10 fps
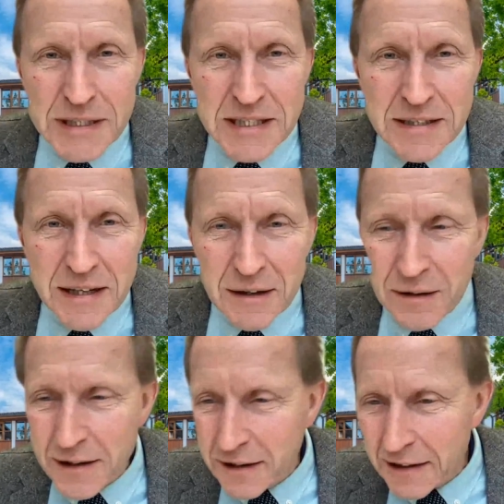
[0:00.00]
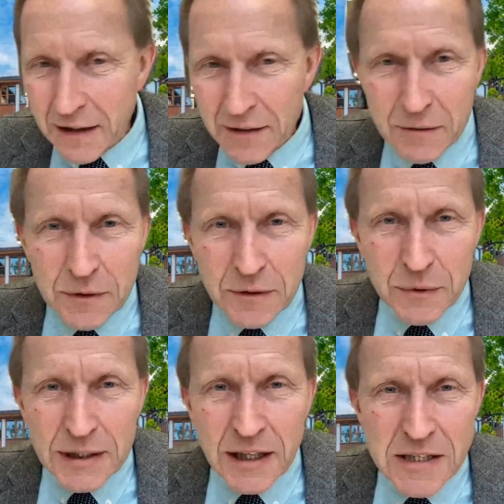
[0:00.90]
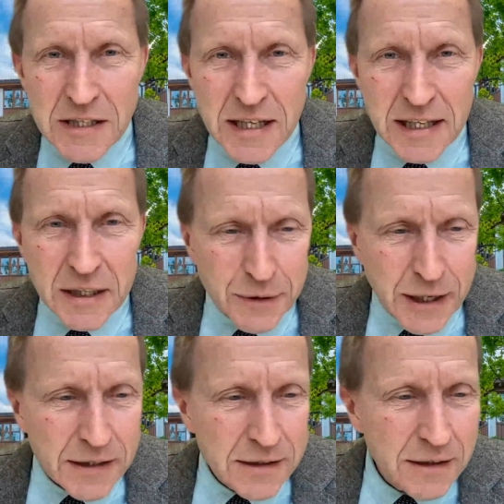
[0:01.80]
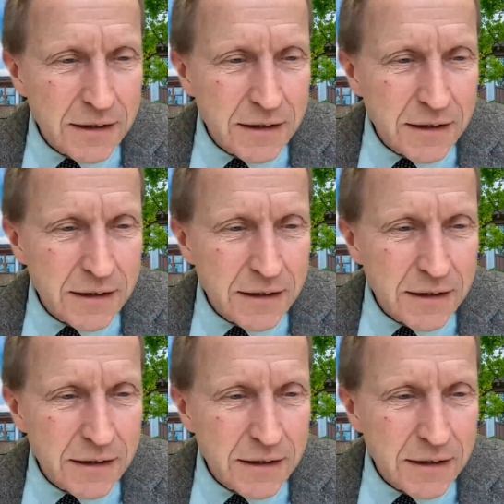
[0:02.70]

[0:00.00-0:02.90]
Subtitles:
We can't see you, right?